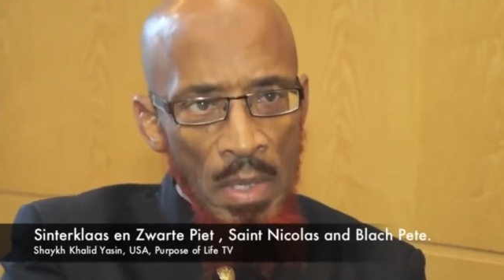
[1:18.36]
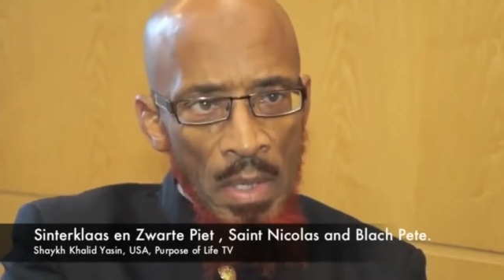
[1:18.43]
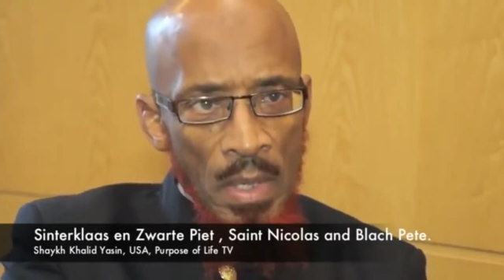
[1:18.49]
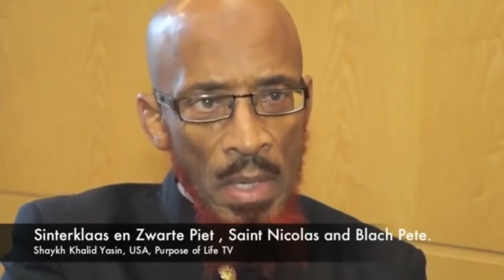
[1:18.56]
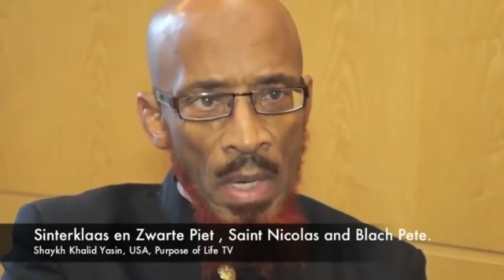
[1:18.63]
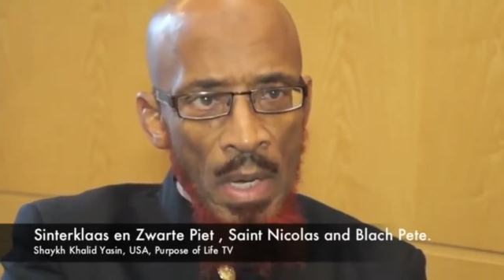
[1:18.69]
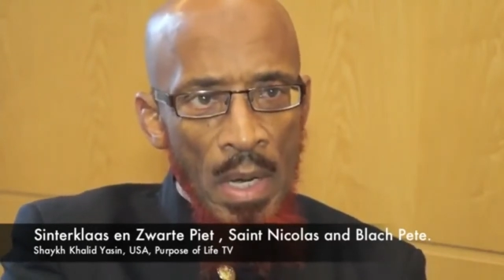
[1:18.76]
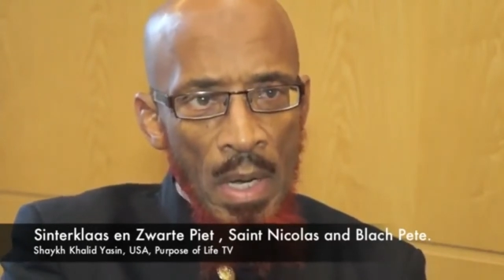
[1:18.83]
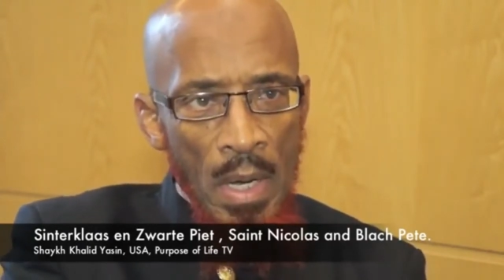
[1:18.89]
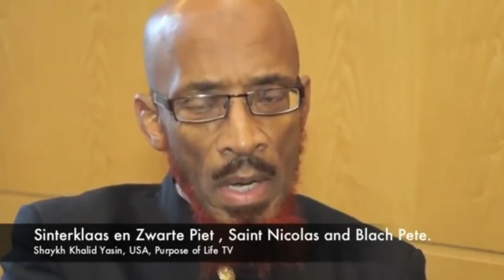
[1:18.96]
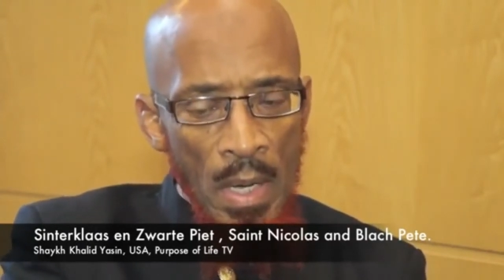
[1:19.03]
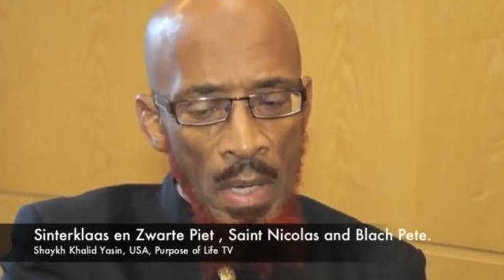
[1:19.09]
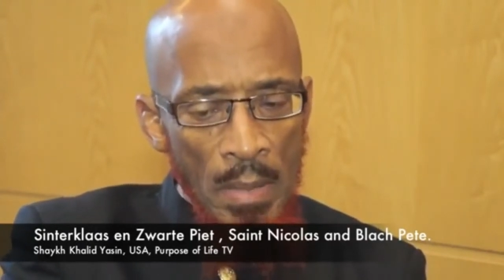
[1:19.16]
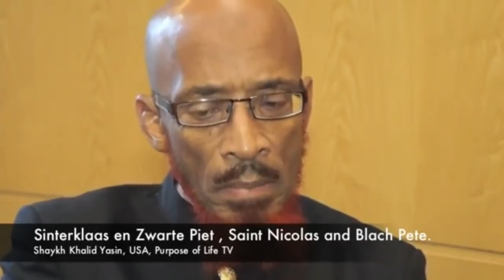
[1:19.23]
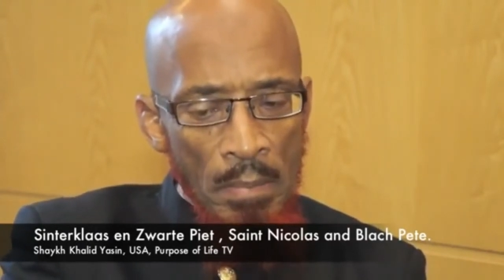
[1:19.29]

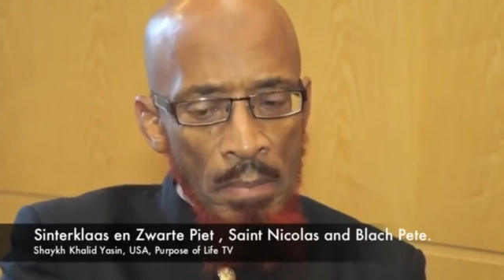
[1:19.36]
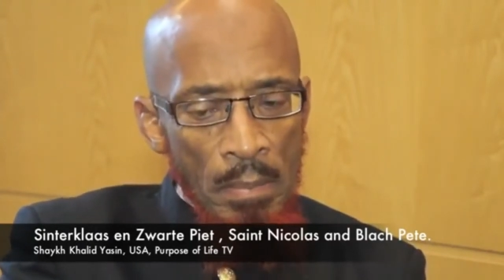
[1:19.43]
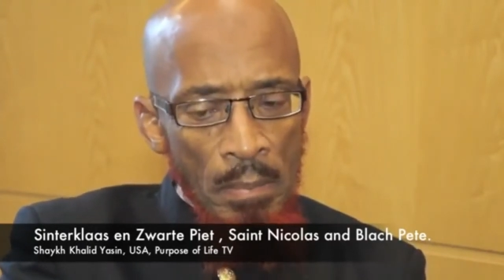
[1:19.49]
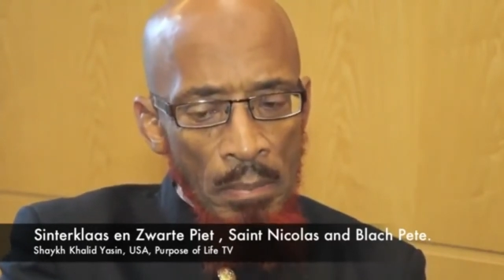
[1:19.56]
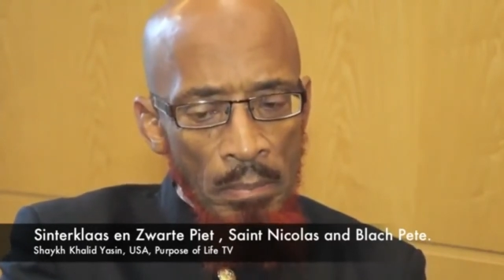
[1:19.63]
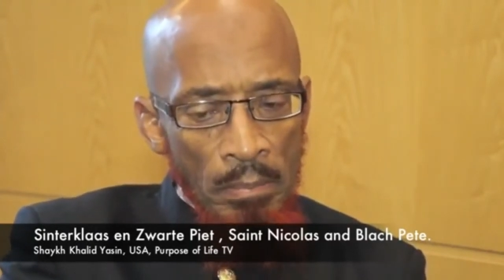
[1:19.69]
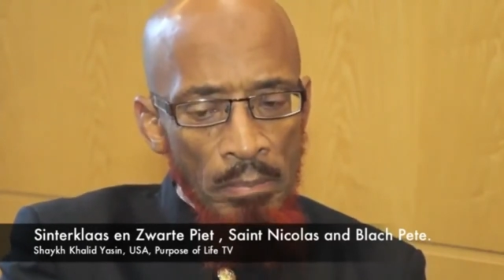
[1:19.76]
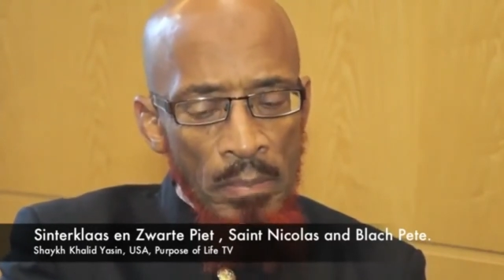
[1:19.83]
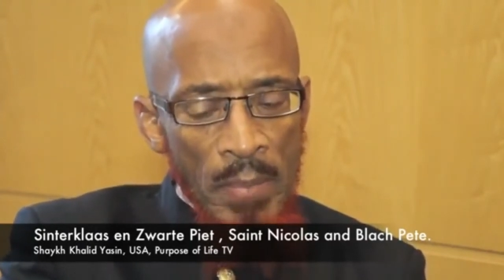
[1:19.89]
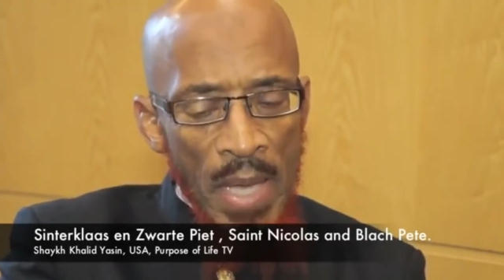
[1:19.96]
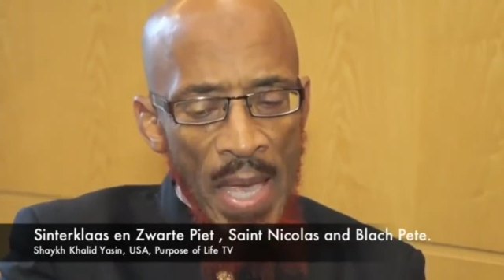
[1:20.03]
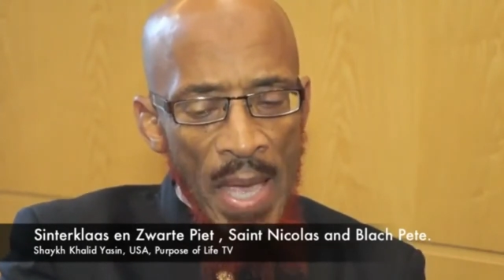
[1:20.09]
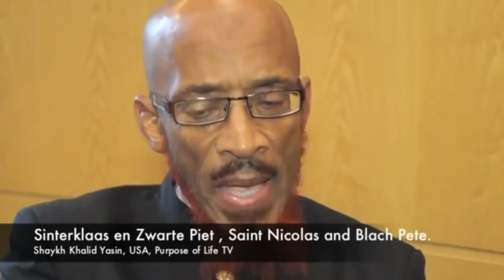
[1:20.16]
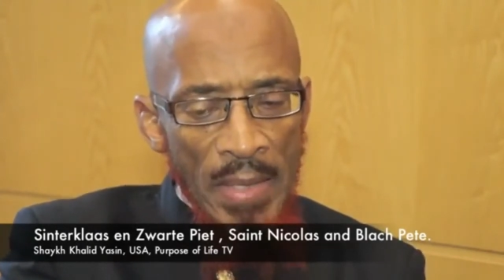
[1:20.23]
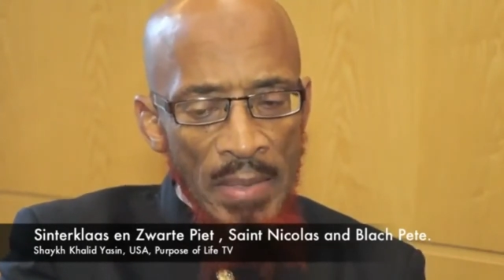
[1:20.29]

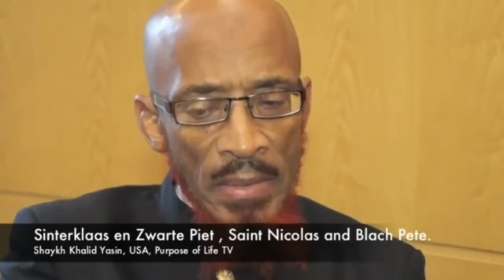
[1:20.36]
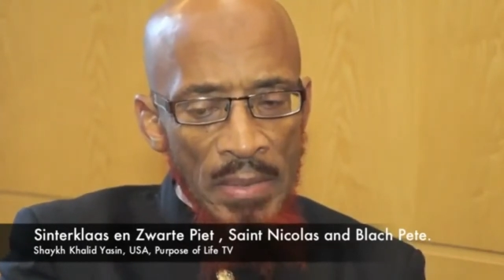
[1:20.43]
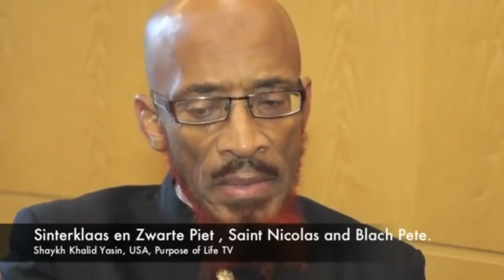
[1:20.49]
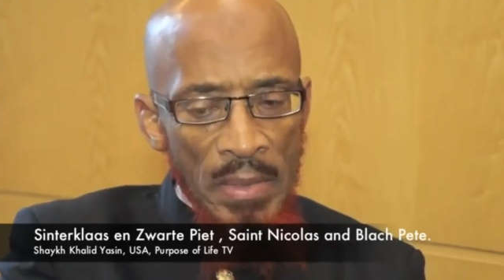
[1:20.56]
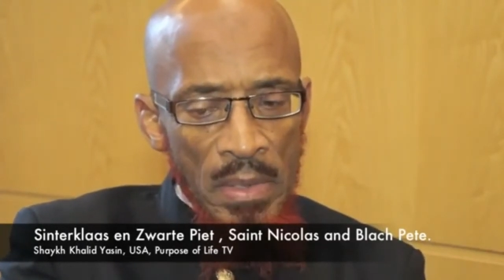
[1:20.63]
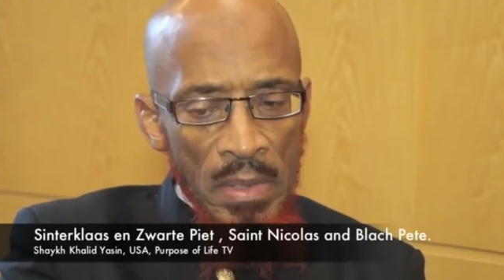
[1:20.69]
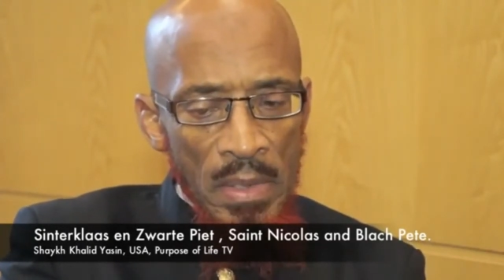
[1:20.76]
and